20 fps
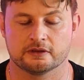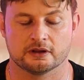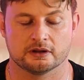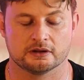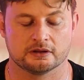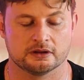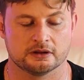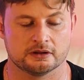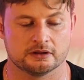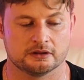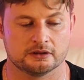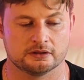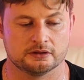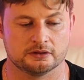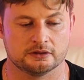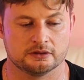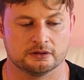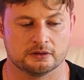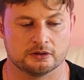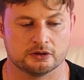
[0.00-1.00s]
that
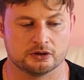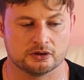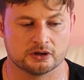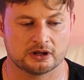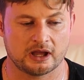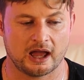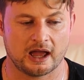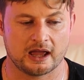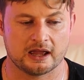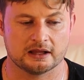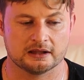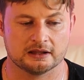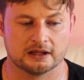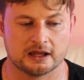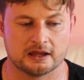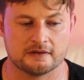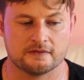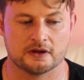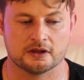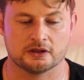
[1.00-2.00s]
the UK
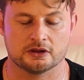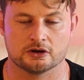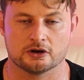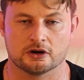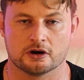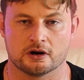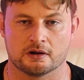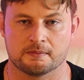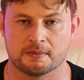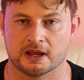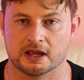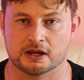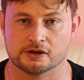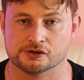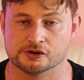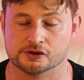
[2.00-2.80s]
leaving the European